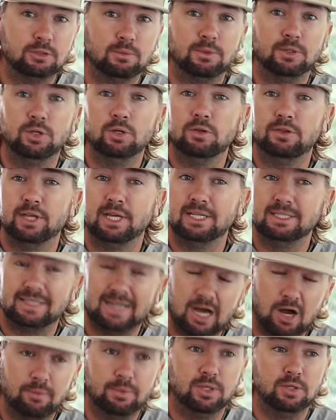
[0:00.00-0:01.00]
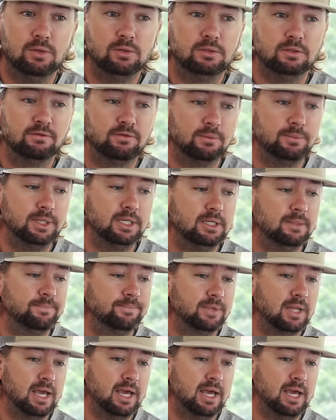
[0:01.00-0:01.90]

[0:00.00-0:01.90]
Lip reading: some of the new things that I'll be using from them.